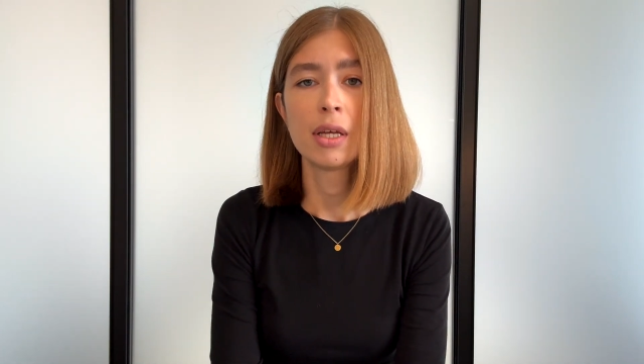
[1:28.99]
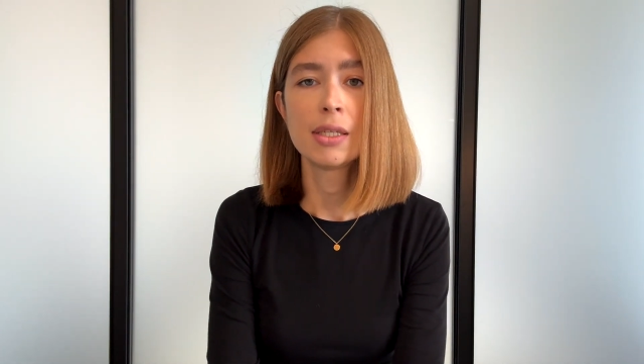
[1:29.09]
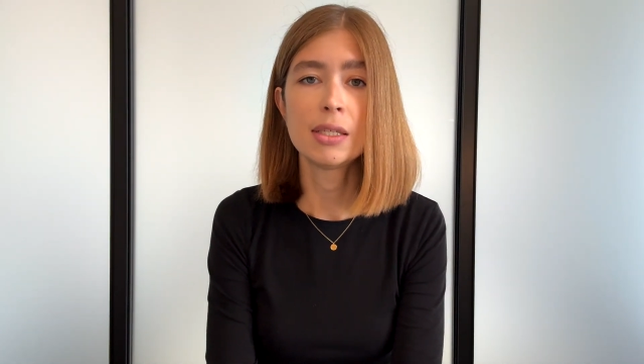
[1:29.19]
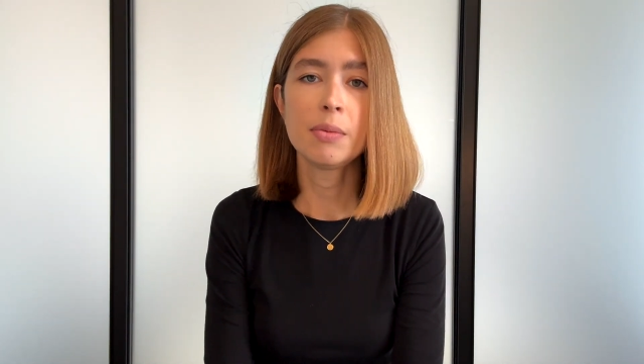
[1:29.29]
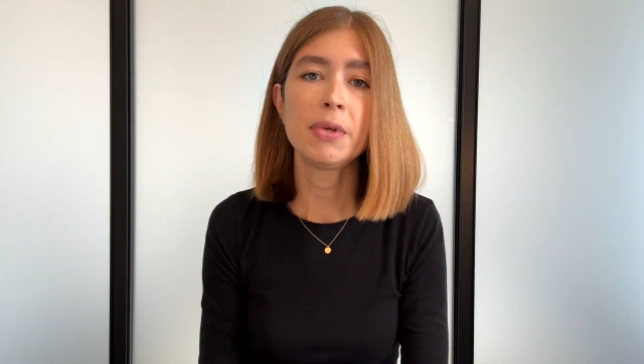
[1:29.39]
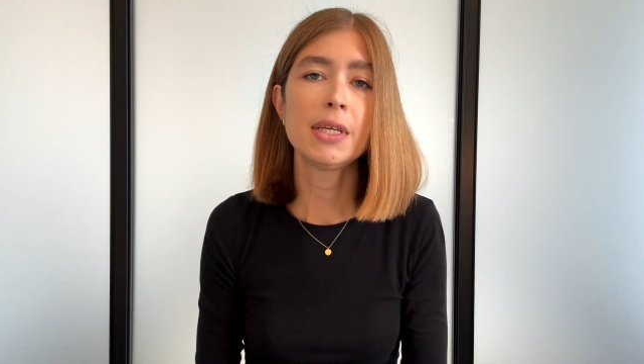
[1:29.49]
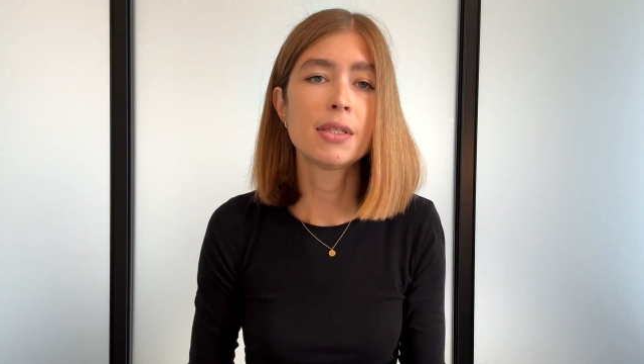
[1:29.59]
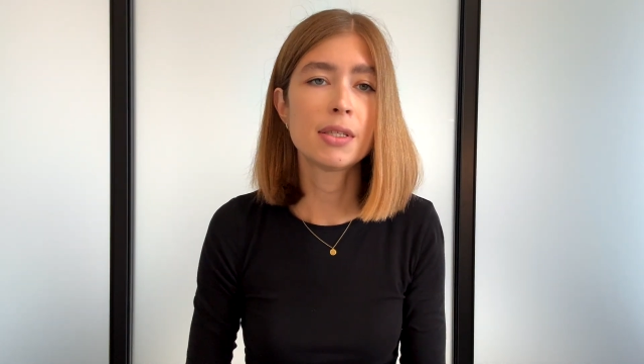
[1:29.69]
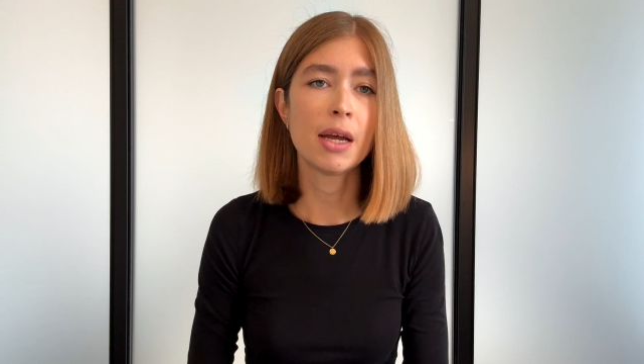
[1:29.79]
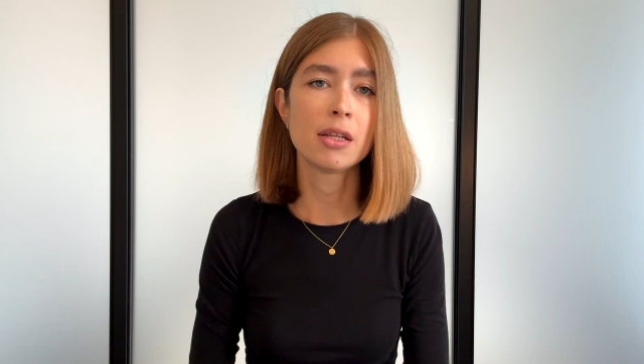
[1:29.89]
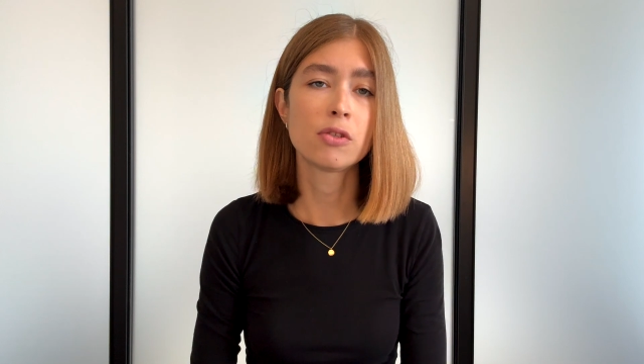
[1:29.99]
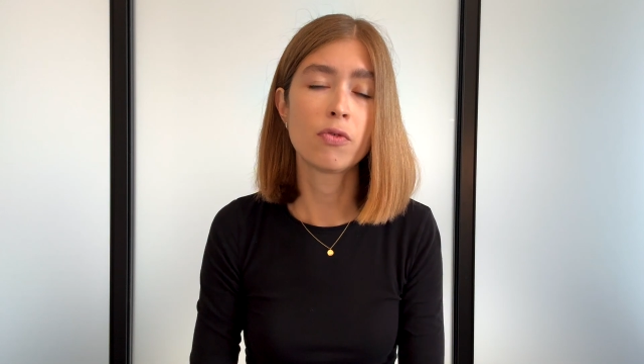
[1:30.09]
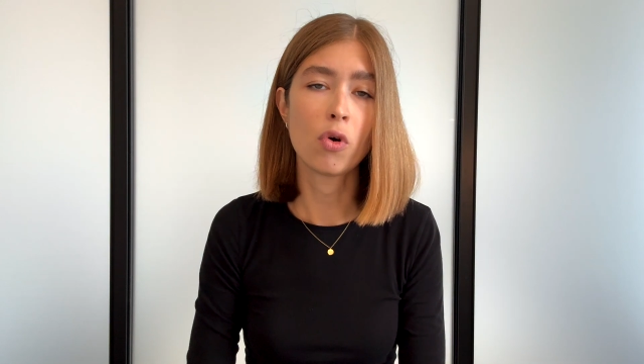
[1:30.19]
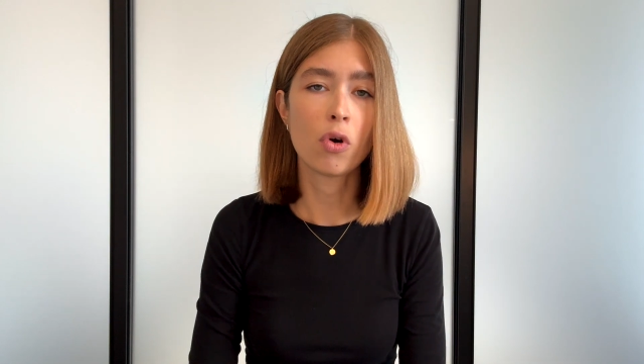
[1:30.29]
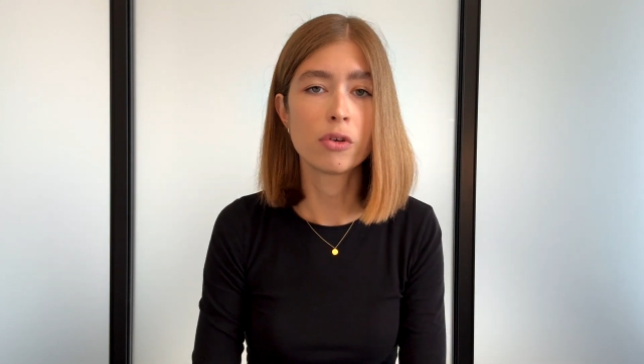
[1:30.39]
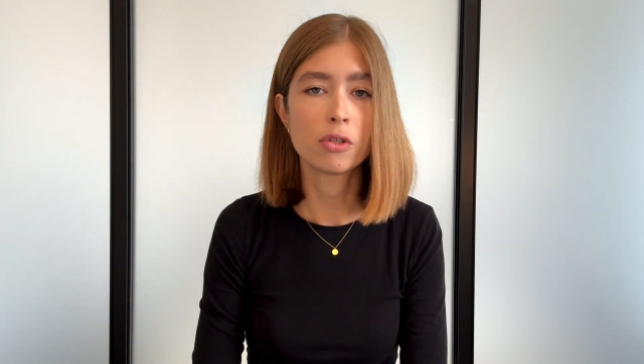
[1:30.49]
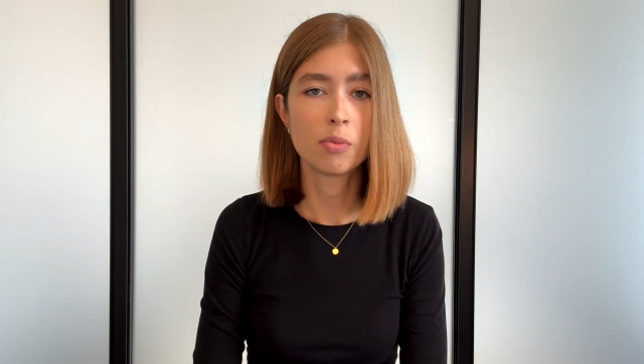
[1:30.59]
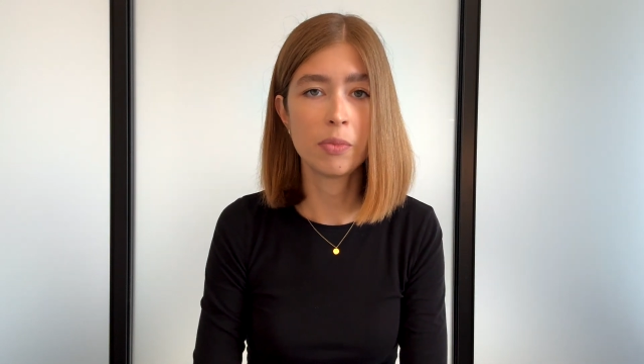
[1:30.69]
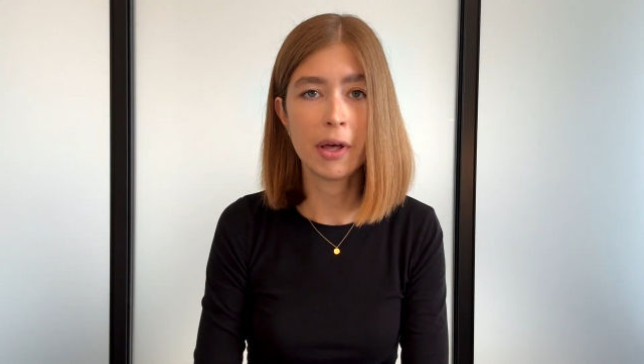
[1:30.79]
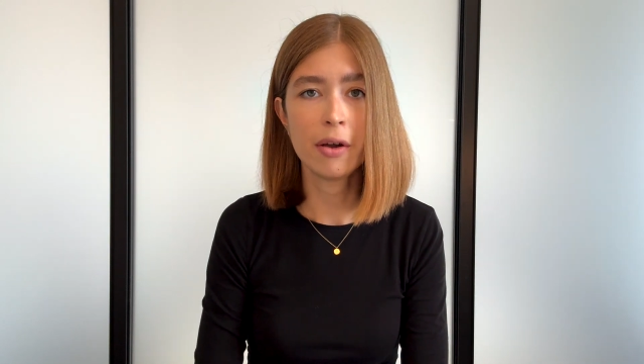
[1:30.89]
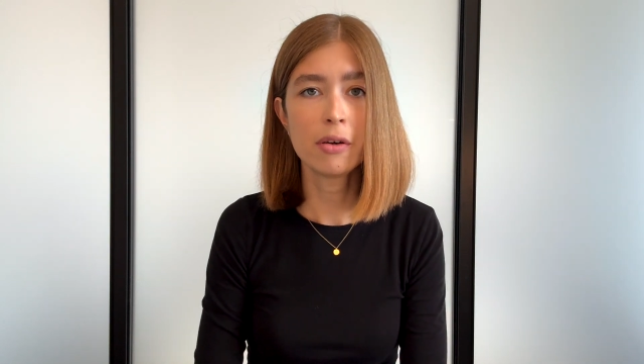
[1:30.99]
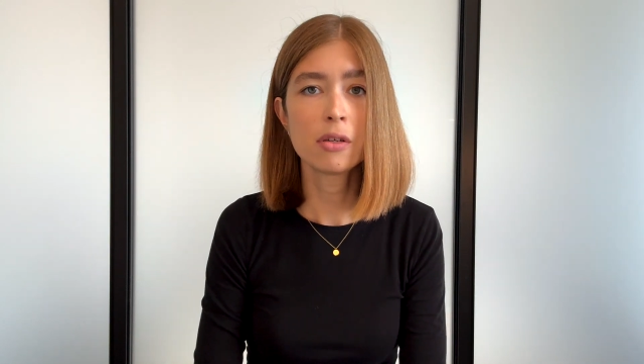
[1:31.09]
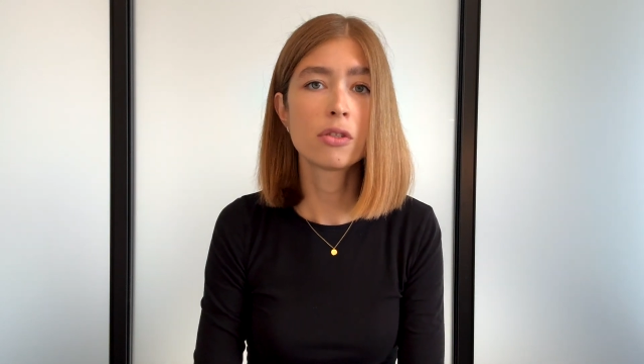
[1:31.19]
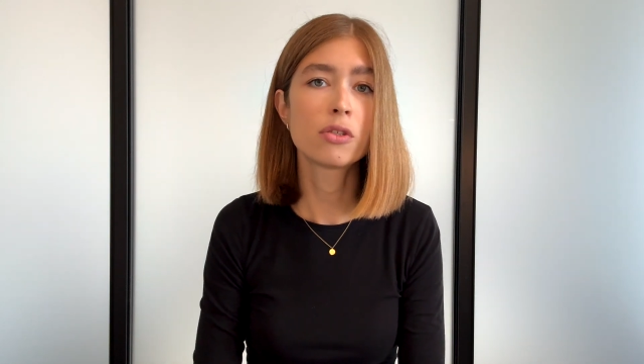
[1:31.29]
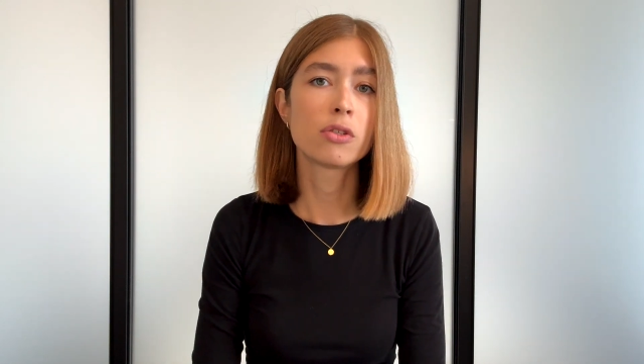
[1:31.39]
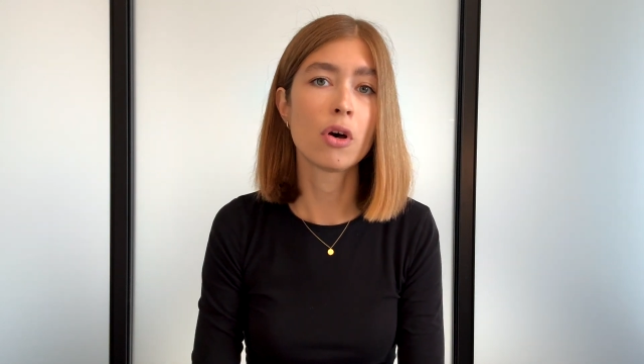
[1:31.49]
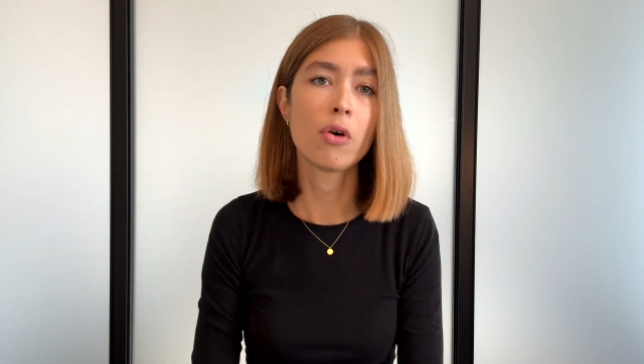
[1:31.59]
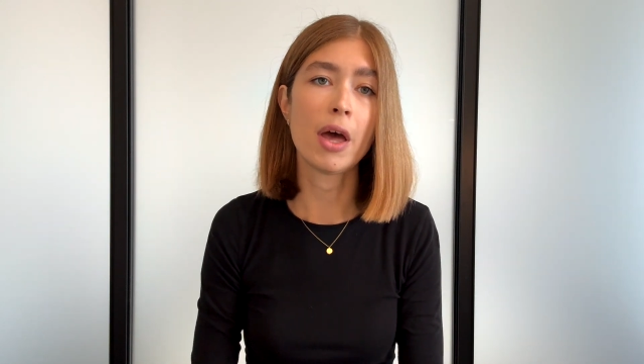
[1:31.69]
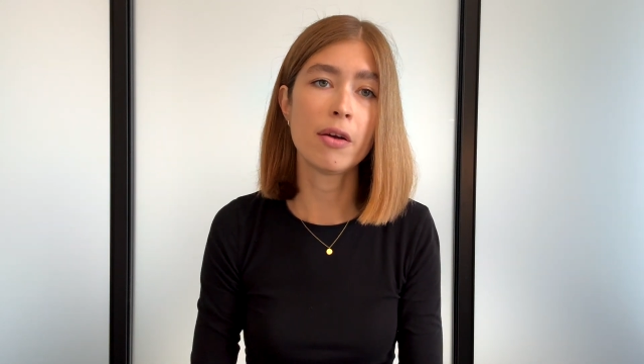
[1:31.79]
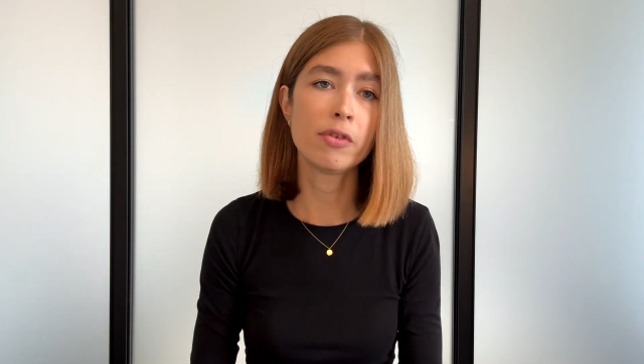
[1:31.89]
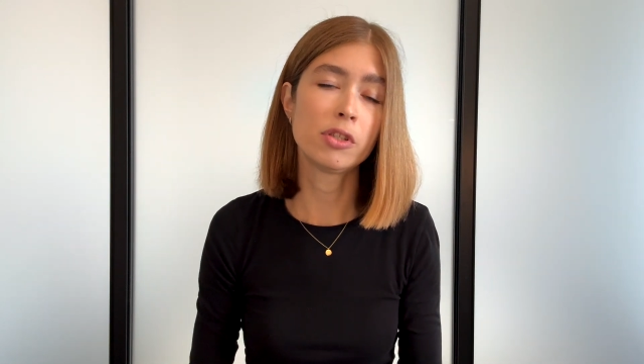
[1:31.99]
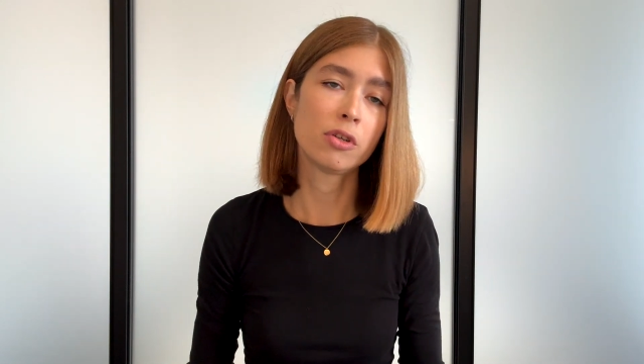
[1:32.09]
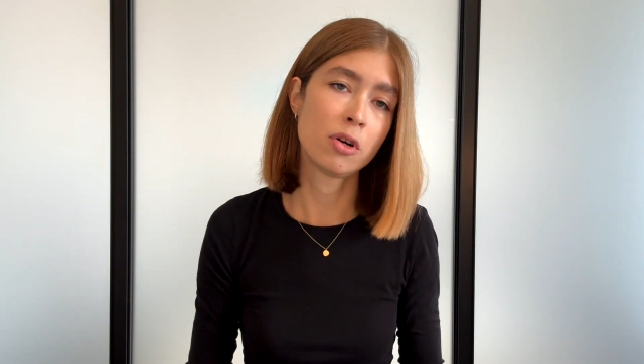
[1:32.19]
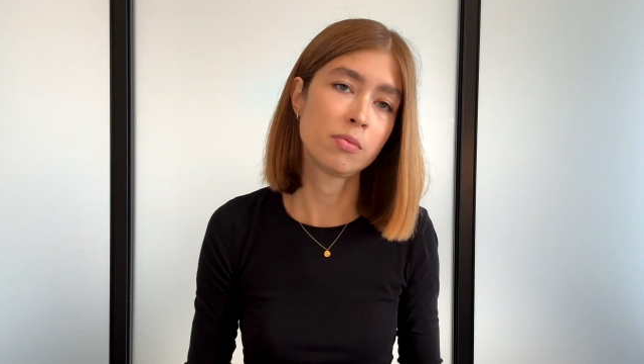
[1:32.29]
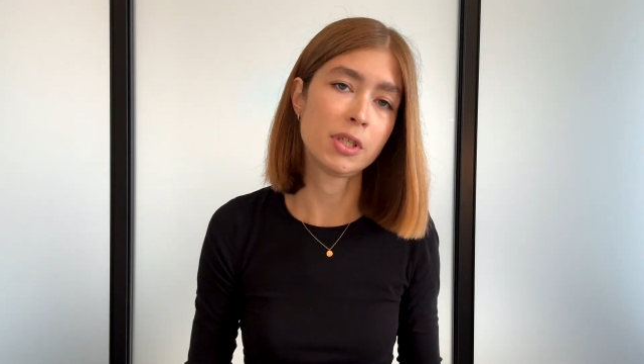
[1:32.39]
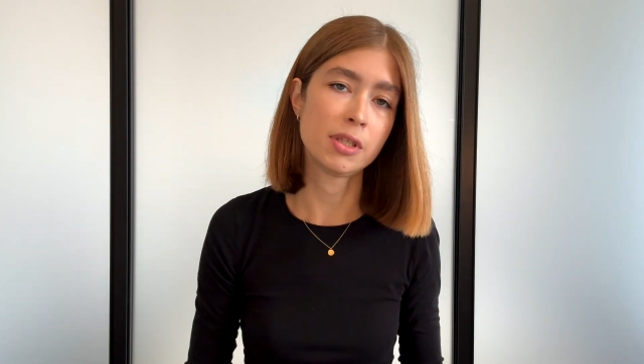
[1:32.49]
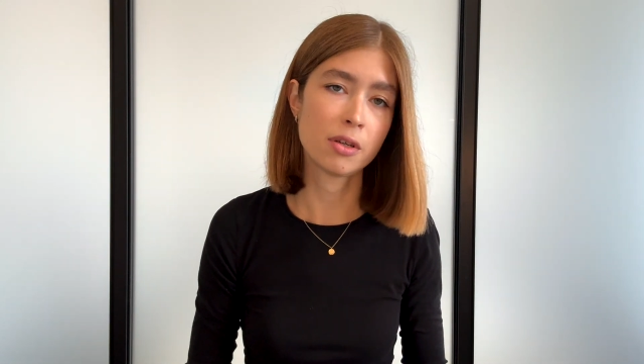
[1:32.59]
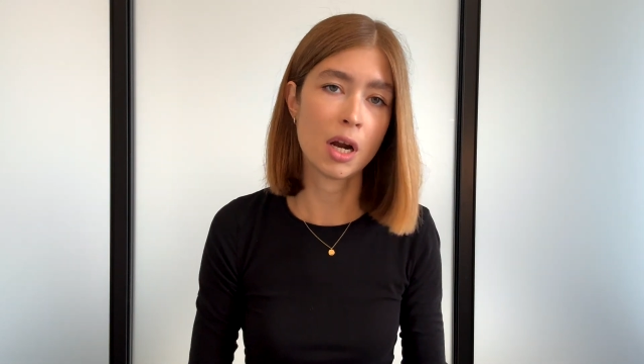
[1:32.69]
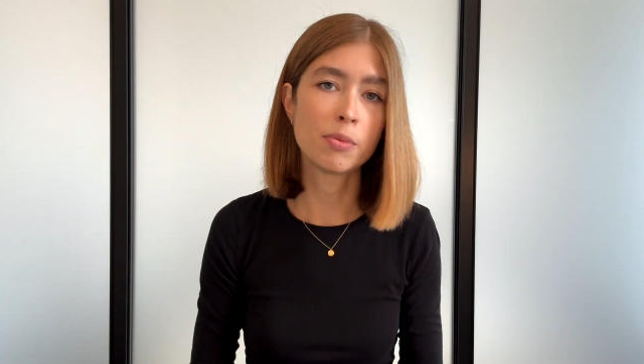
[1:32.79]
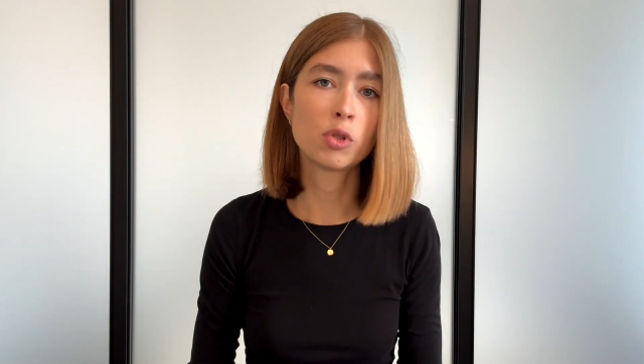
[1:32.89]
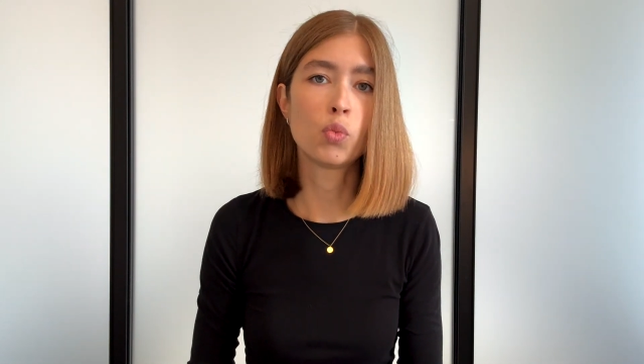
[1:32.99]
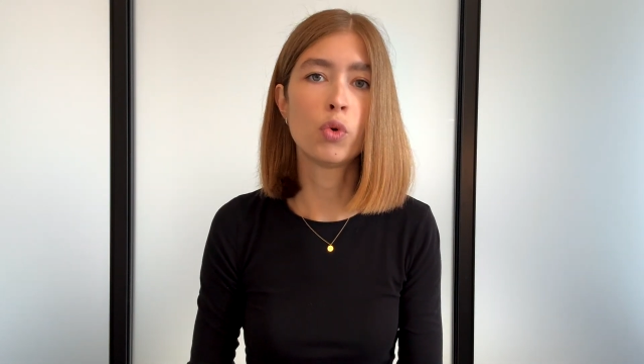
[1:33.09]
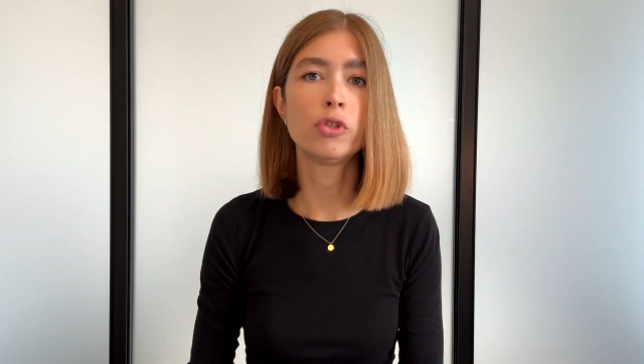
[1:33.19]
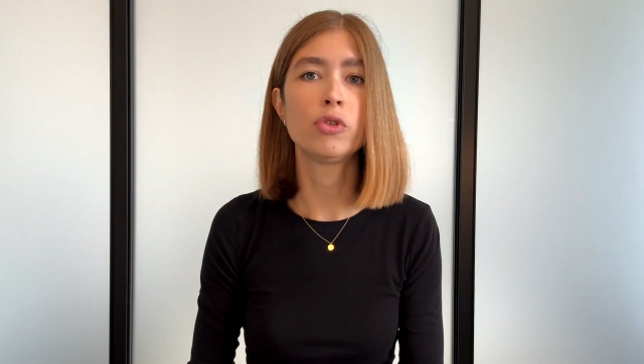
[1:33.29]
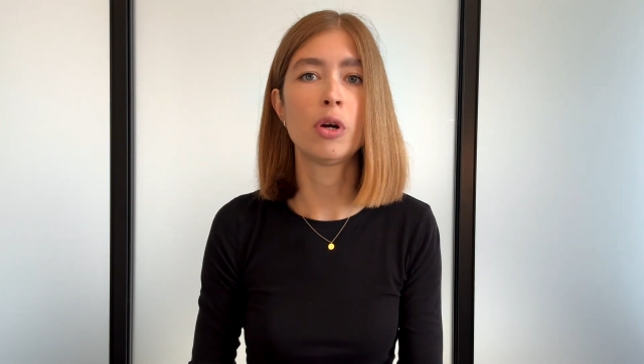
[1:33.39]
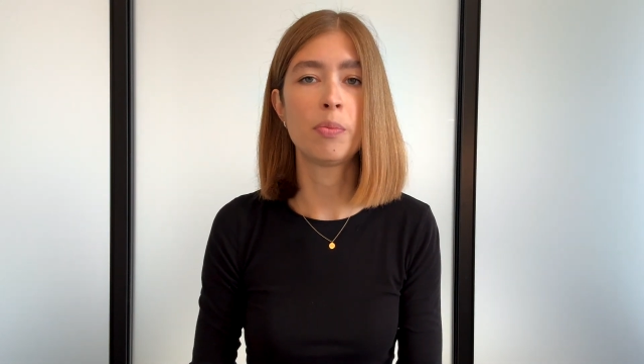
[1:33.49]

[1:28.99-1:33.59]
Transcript: CP stands for cost per, so every term describes what you are